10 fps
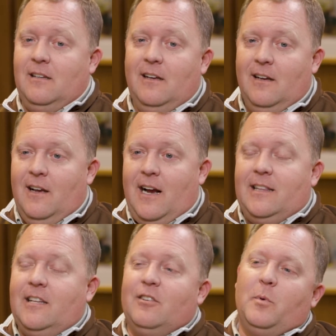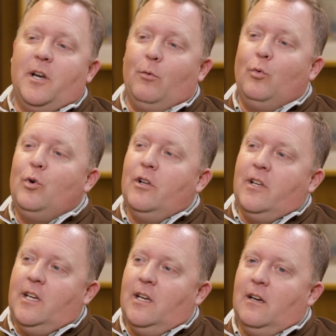And I think there's been
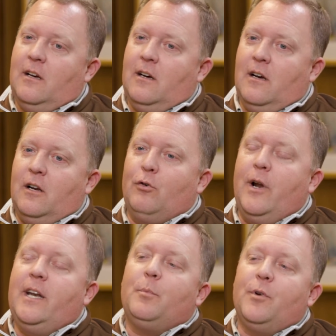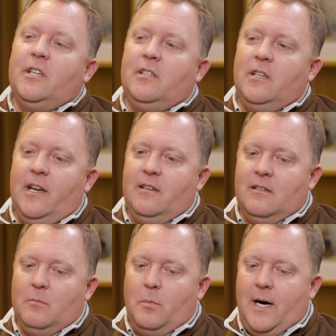a great
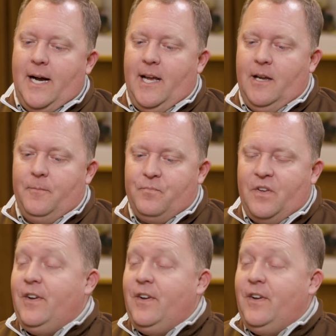appreciation by